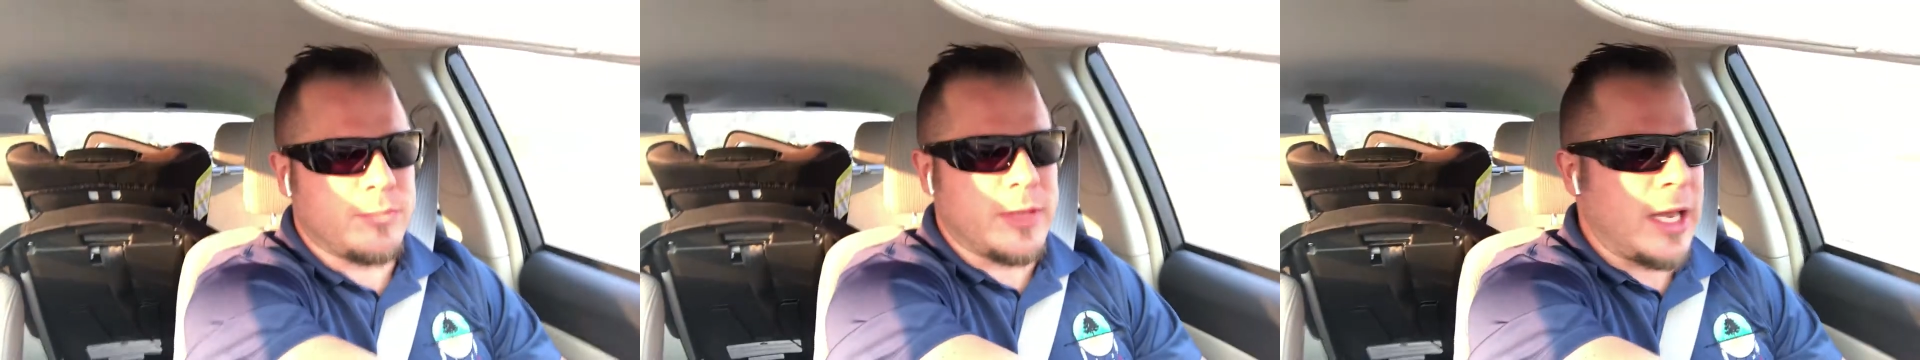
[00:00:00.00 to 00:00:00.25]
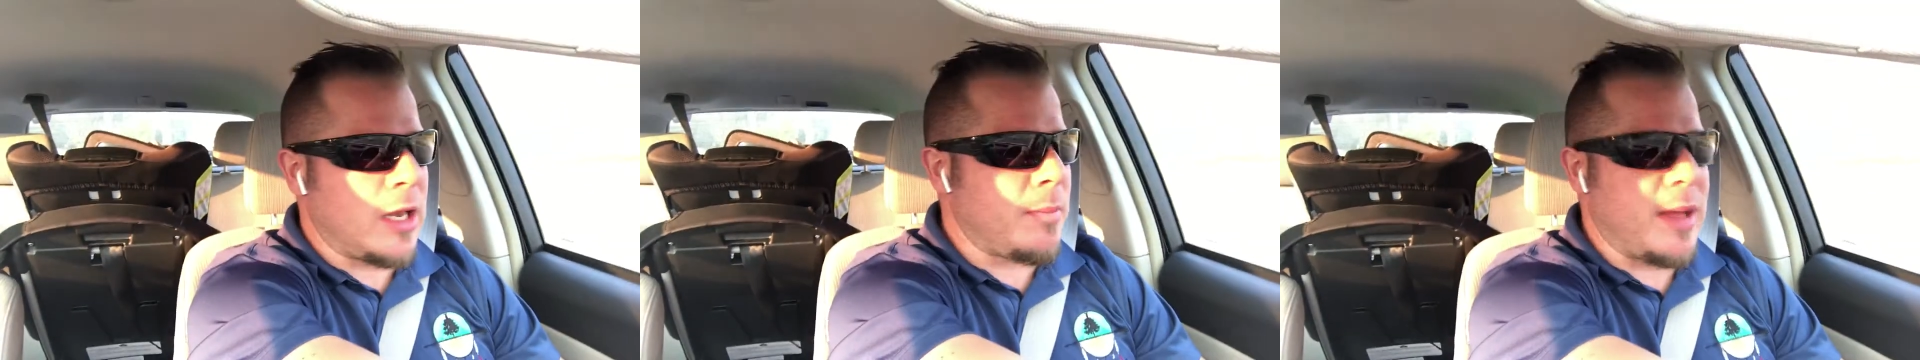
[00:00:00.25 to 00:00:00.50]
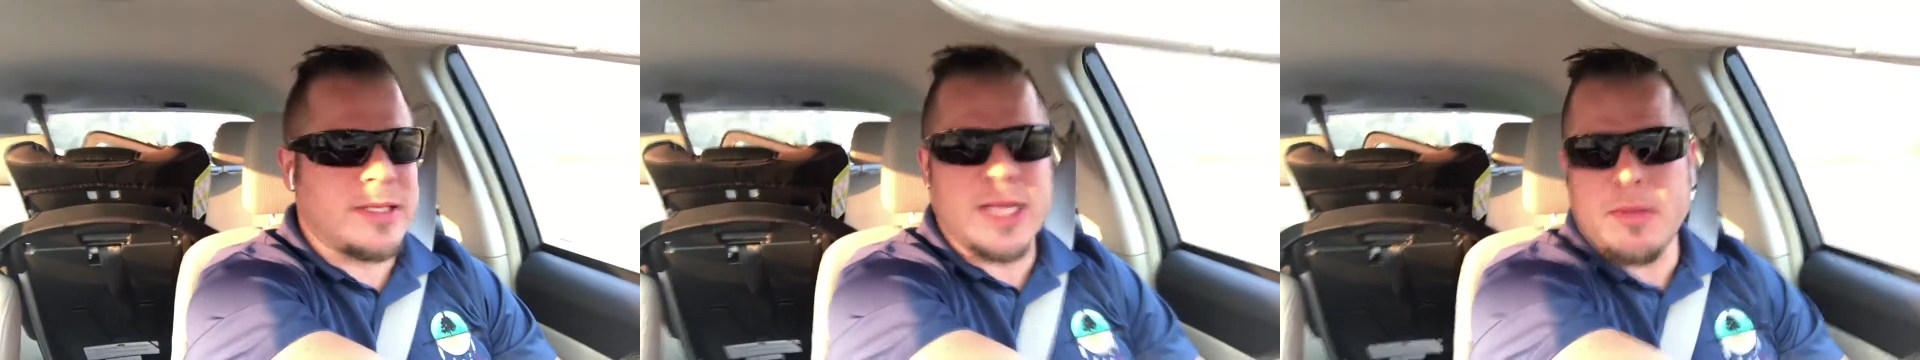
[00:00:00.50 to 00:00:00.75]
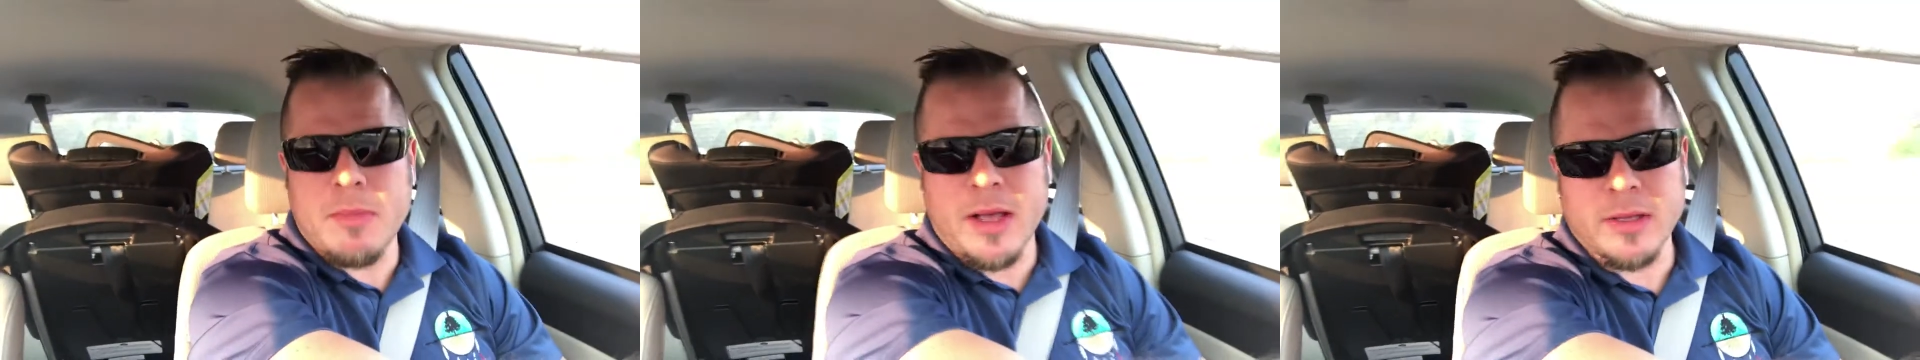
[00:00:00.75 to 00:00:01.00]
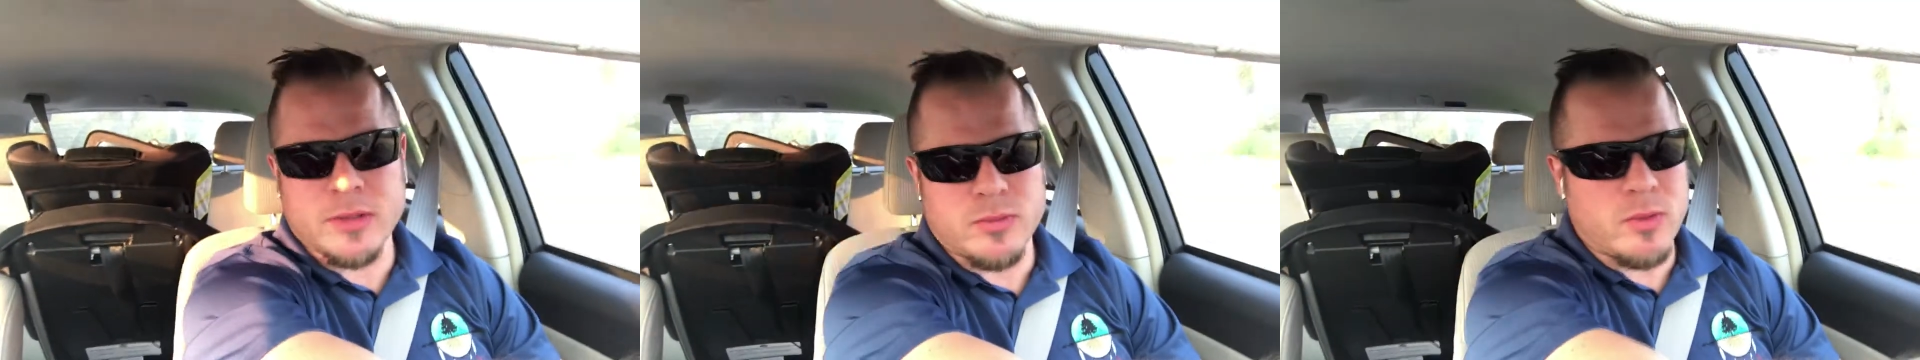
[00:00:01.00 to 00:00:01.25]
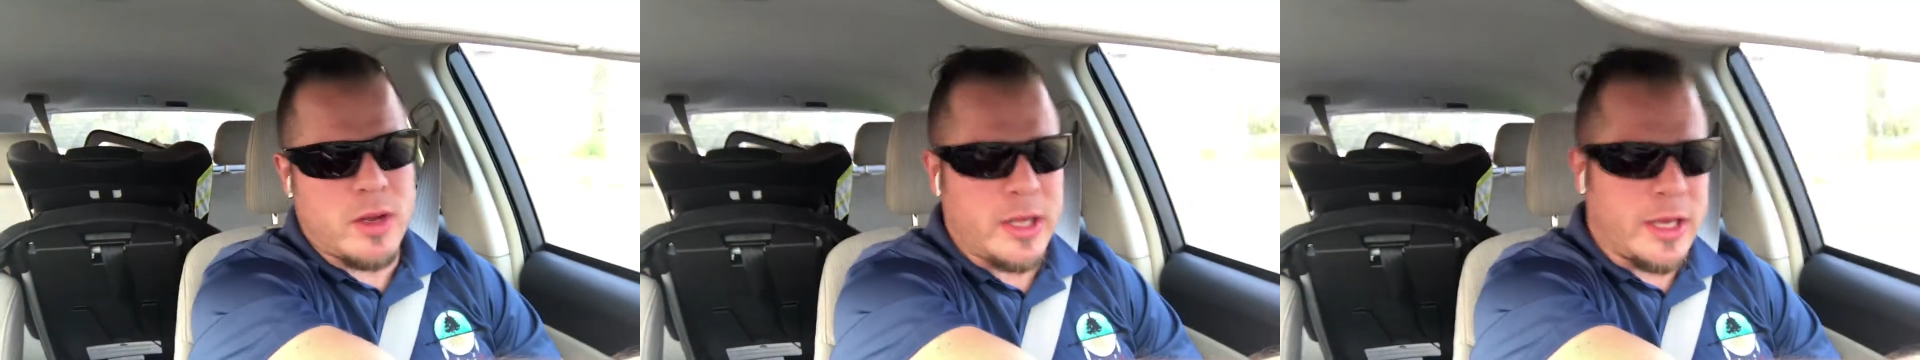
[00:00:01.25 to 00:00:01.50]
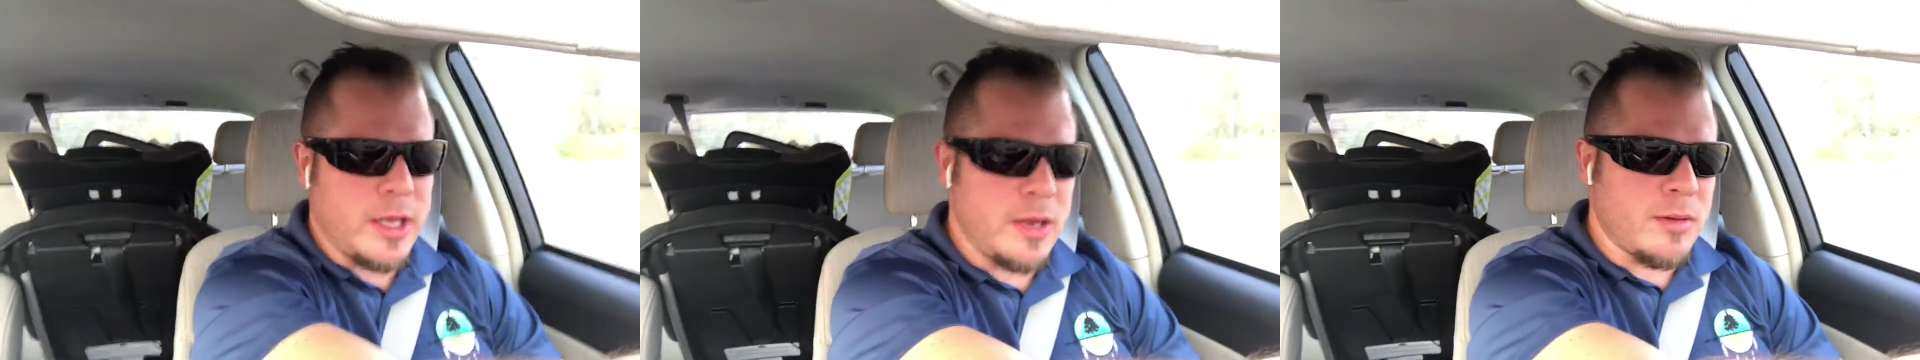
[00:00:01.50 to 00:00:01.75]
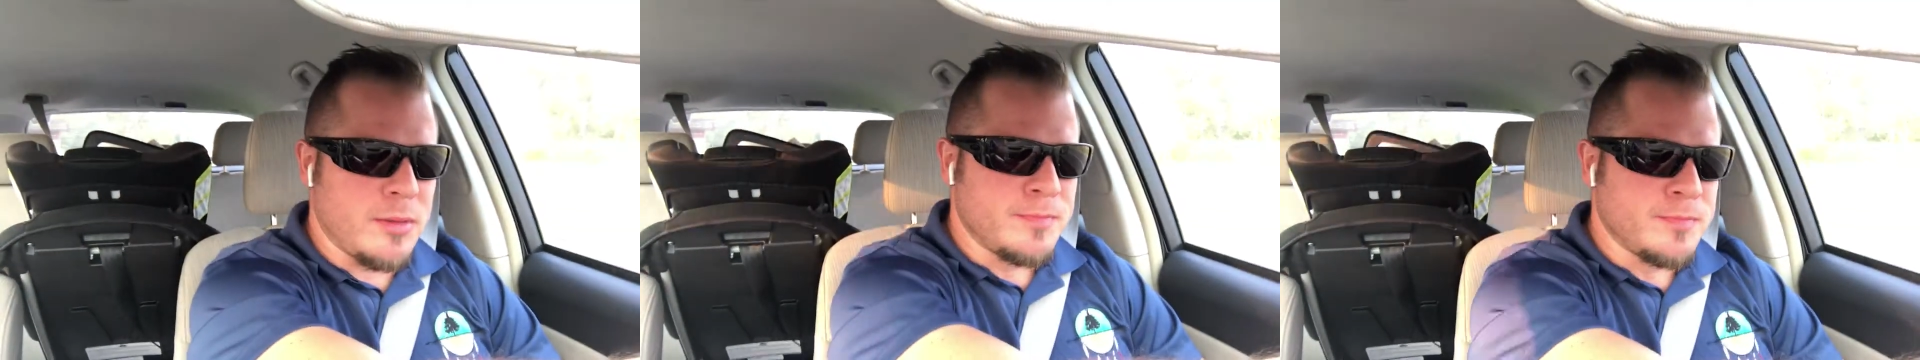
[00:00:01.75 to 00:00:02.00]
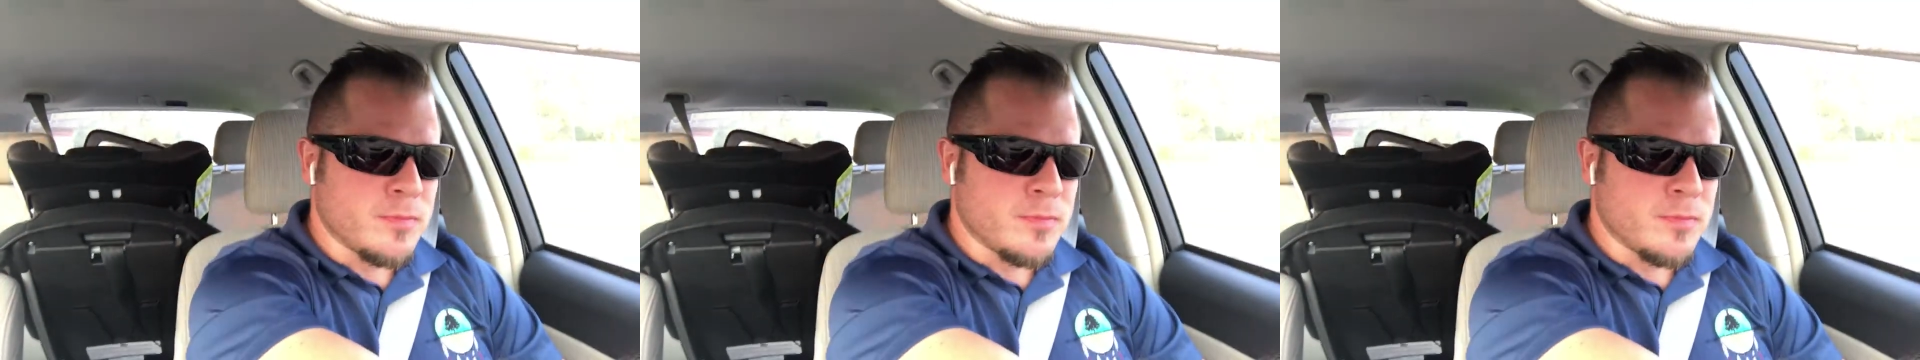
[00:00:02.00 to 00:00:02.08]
getting about 10 miles of running in,